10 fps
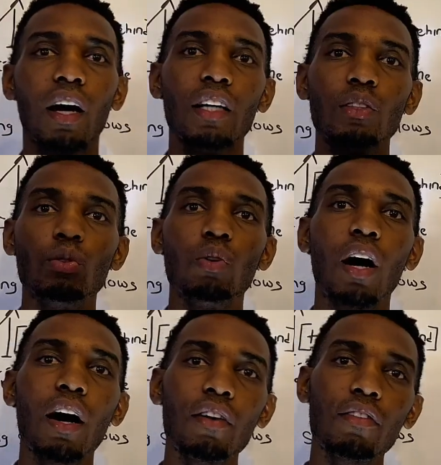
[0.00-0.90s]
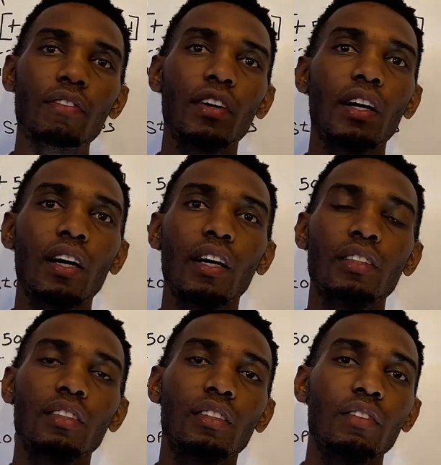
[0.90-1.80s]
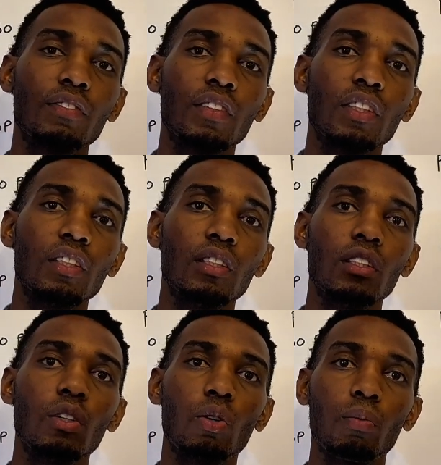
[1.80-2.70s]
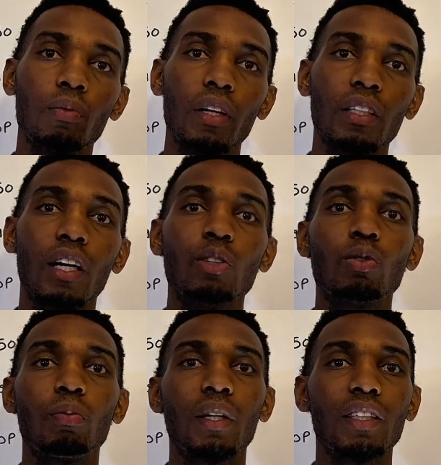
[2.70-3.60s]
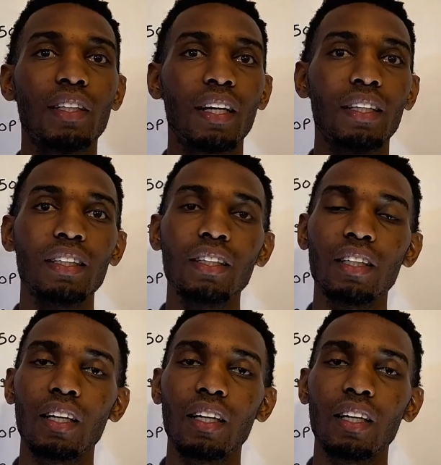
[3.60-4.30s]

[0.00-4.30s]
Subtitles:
and you have a safety rope that automatically